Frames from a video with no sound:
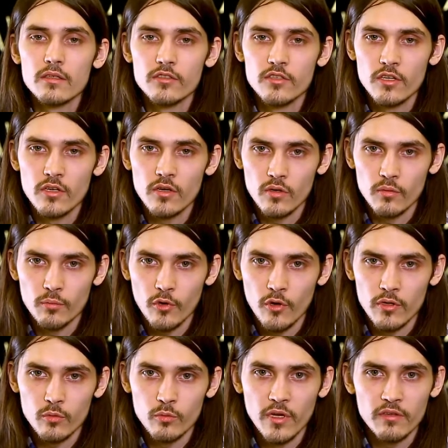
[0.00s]

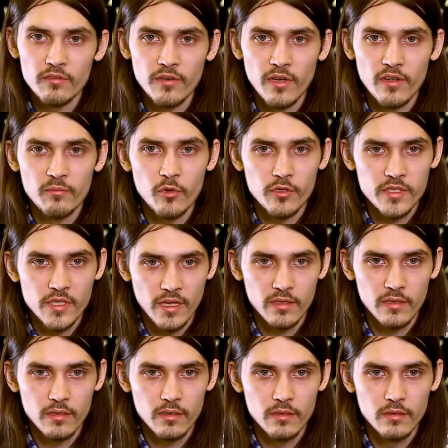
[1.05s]

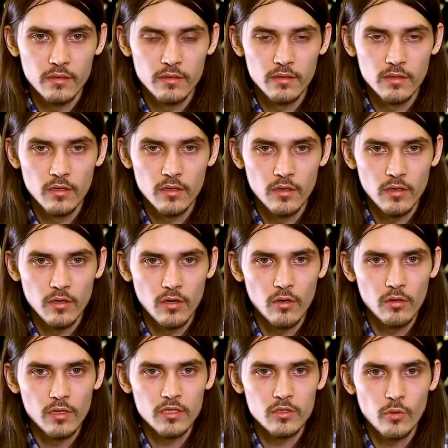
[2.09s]
0.15%.
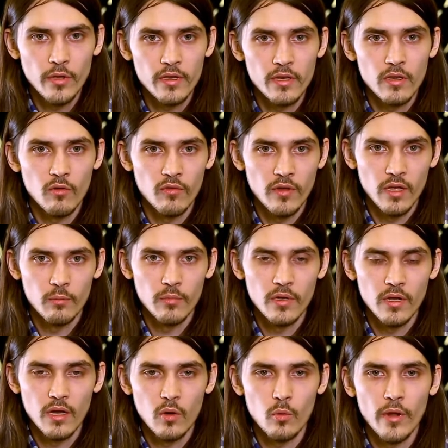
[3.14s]
Only 20 of them
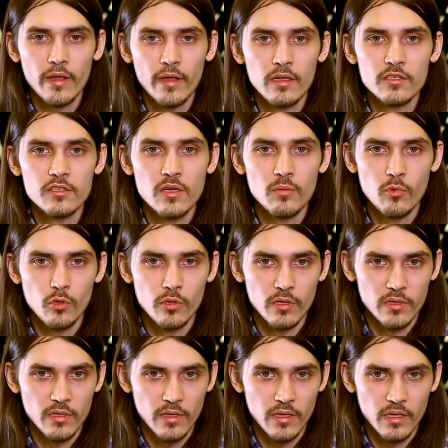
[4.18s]
are widely
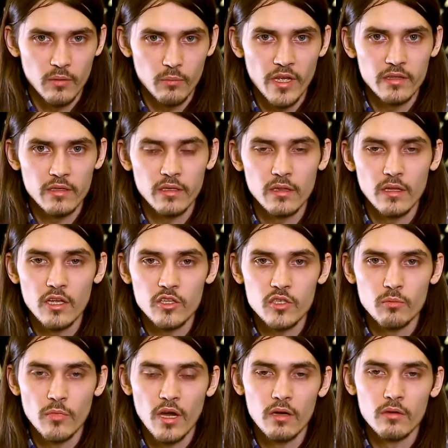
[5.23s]
distributed and met in large
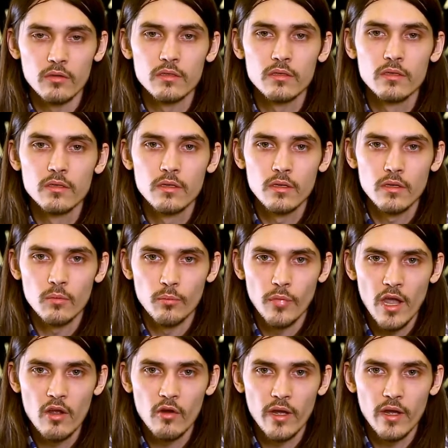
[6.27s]
amount.
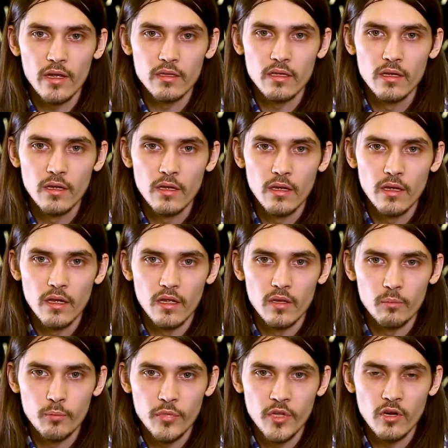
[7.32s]
Pyrite
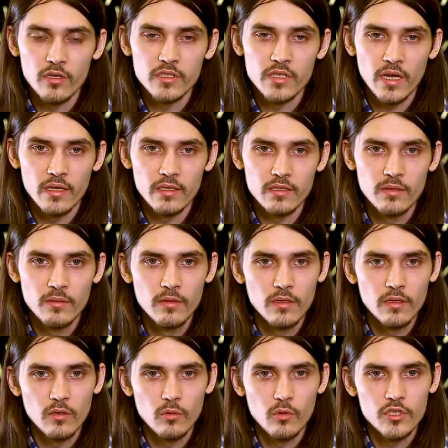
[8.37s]
and pyrrhotite,
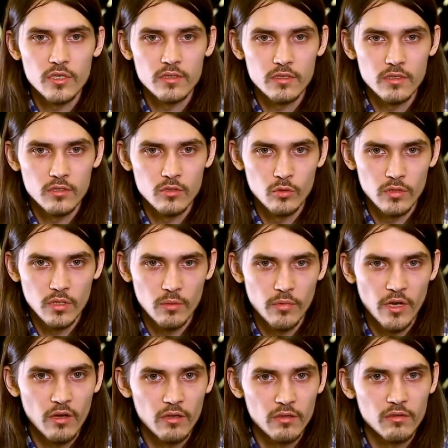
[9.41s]
which constitute
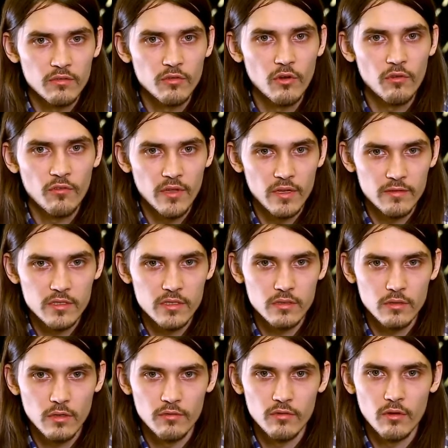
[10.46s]
about 4/5
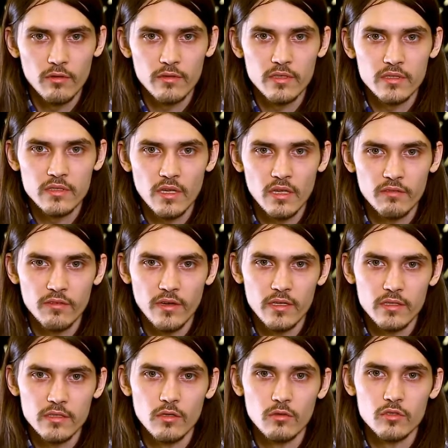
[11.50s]
of all the
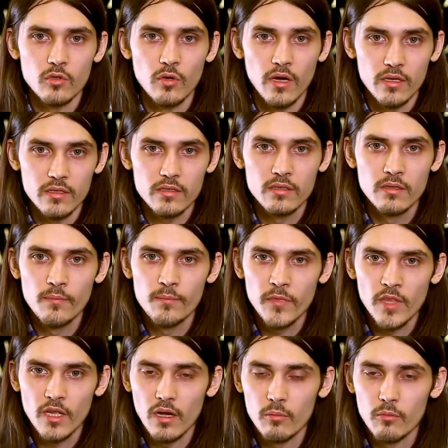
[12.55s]
sulfides known to us,
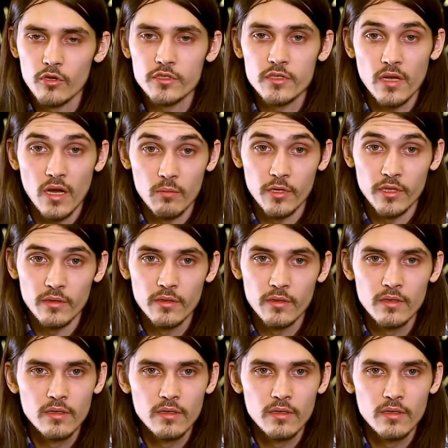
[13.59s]
are most common.